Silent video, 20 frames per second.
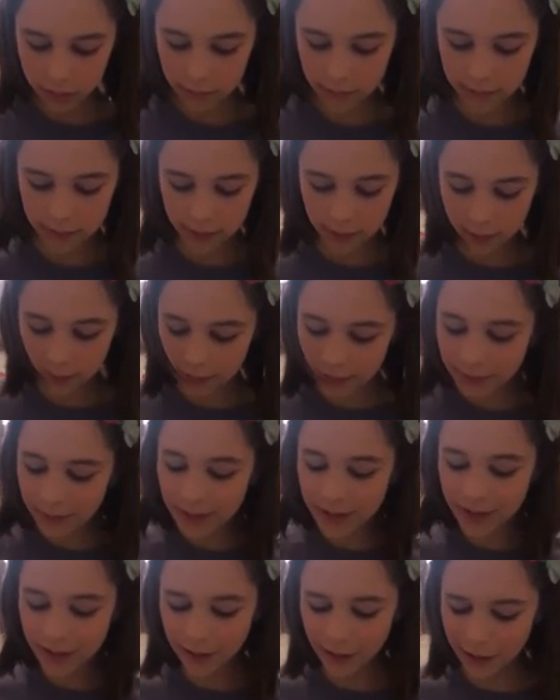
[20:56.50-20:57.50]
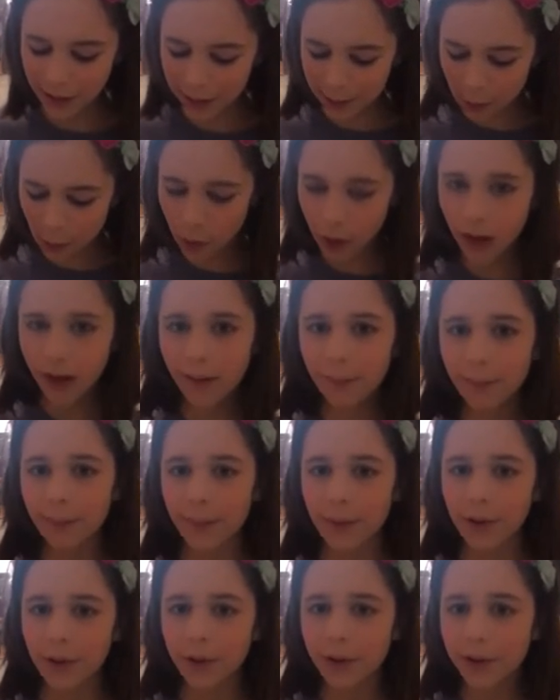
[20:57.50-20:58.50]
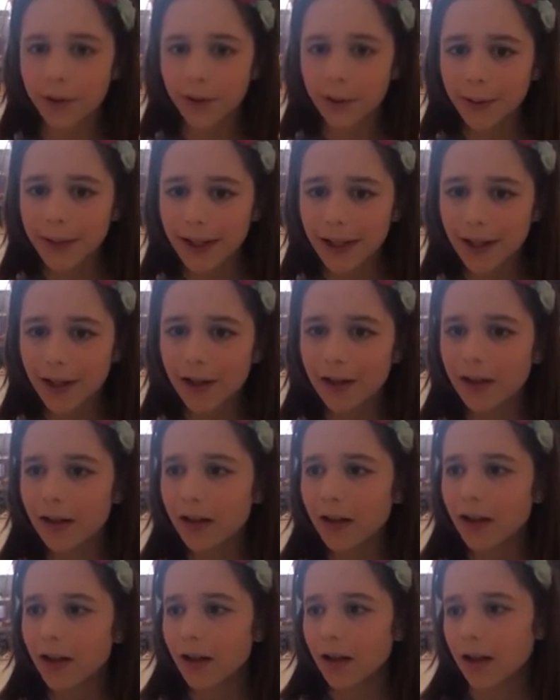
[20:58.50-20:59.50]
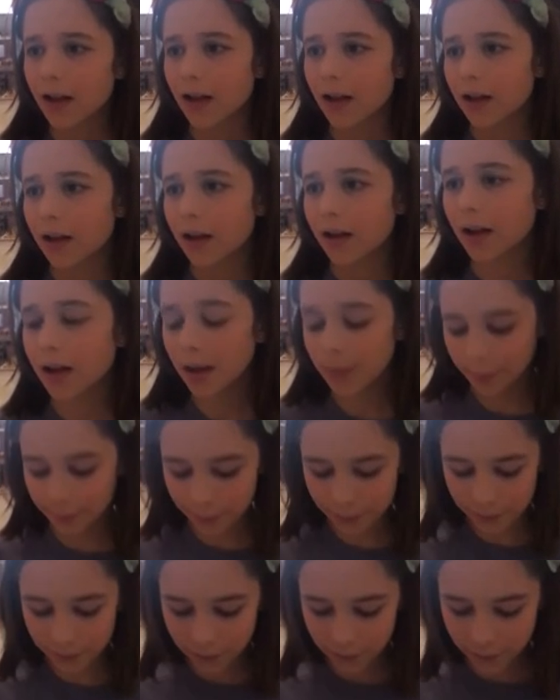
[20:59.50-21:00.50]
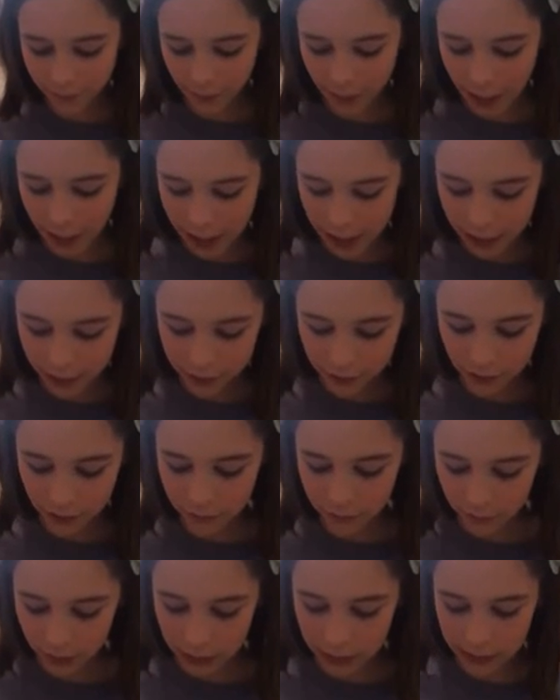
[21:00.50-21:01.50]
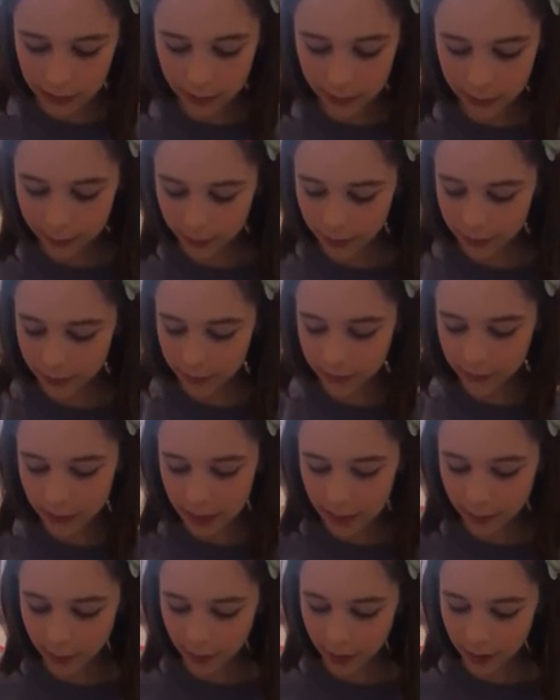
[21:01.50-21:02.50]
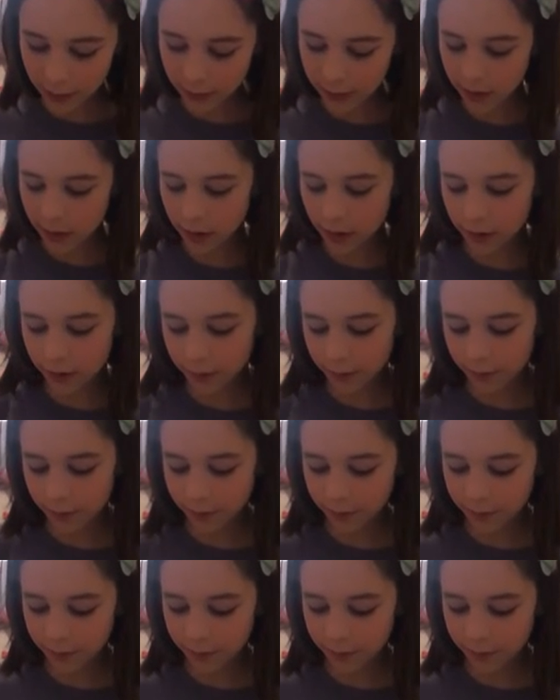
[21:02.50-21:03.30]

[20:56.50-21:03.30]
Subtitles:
Is anyone even here anymore? Bill, are you here? I actually forgot that one person's name. Are you here?